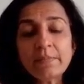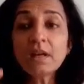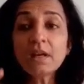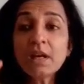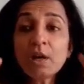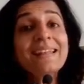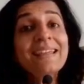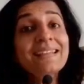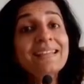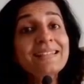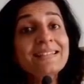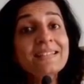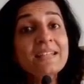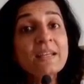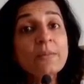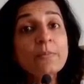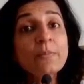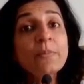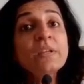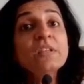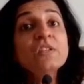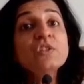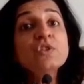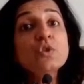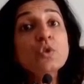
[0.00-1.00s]
The next
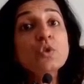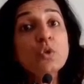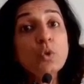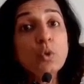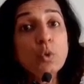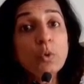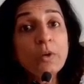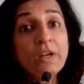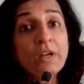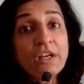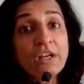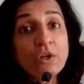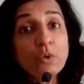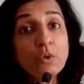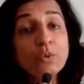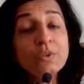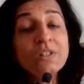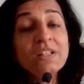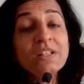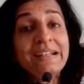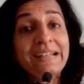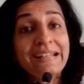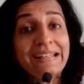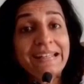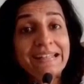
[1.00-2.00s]
step is to look into
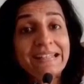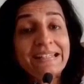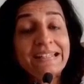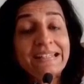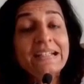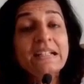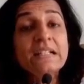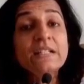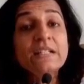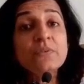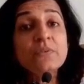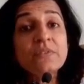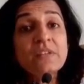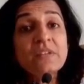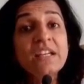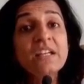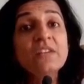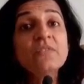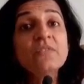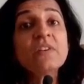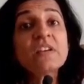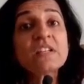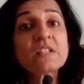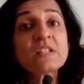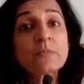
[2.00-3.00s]
the details of the
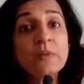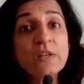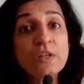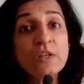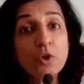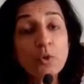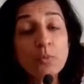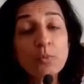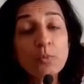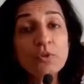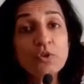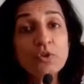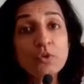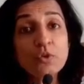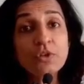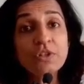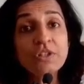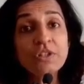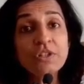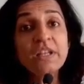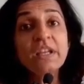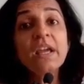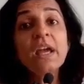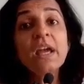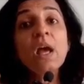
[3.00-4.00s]
investment
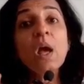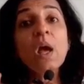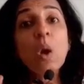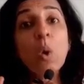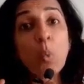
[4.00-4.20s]
opportunity.